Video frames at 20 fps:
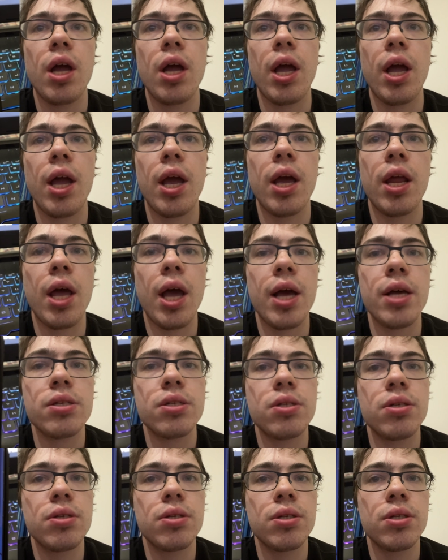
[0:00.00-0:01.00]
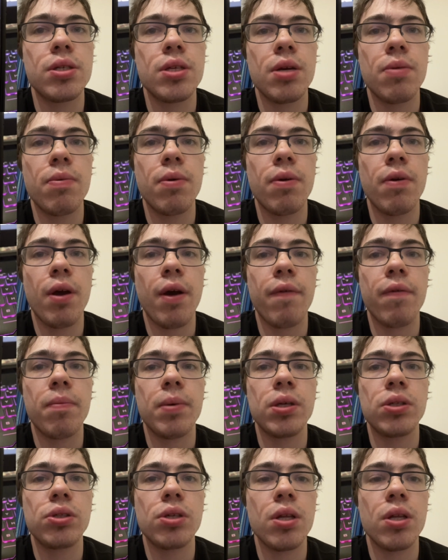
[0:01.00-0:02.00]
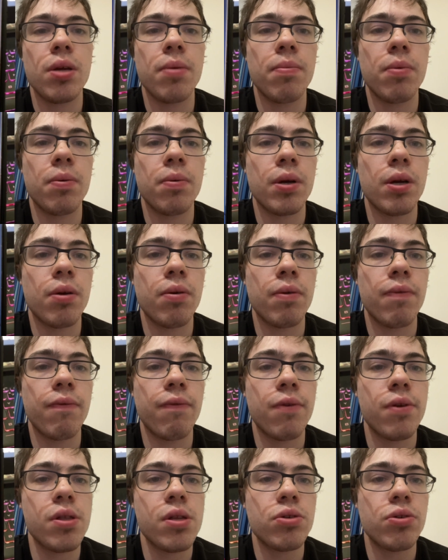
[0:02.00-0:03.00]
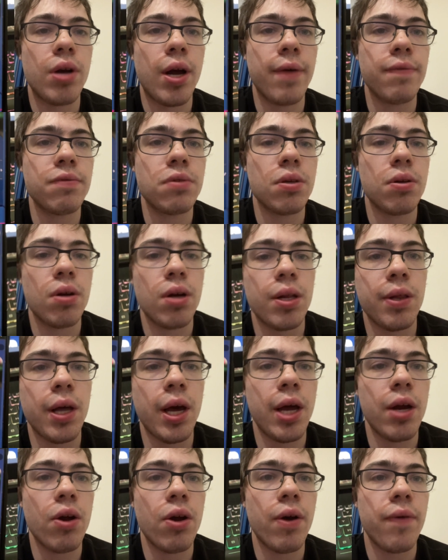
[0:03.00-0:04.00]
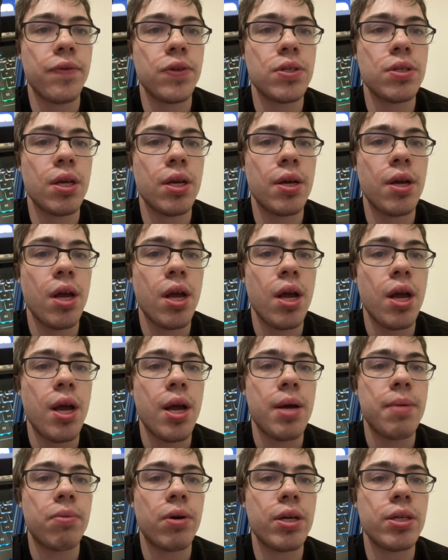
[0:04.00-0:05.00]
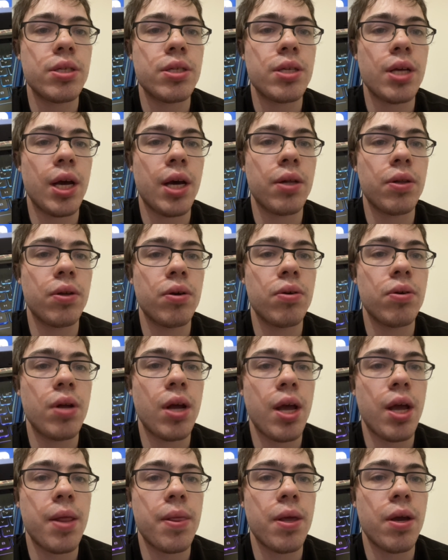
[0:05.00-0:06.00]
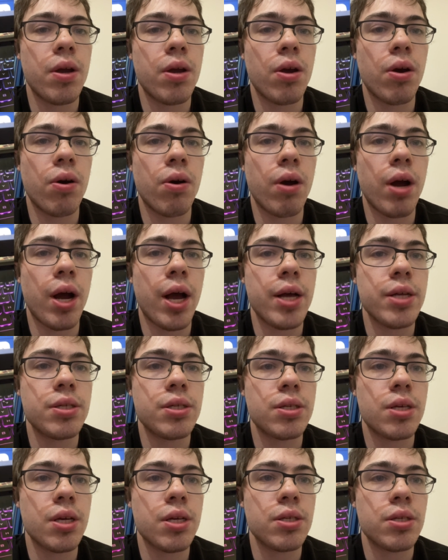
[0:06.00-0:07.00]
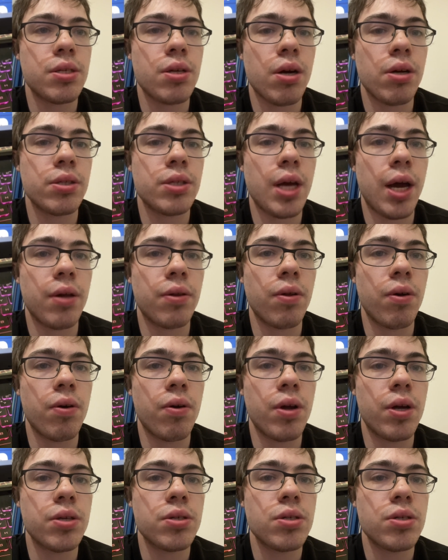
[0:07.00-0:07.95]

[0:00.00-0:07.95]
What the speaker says: And as you can see, we have a bunch of them, but we're going for the Drive Zone Online, obviously. Press download, and there you go, guys. It's going to start downloading.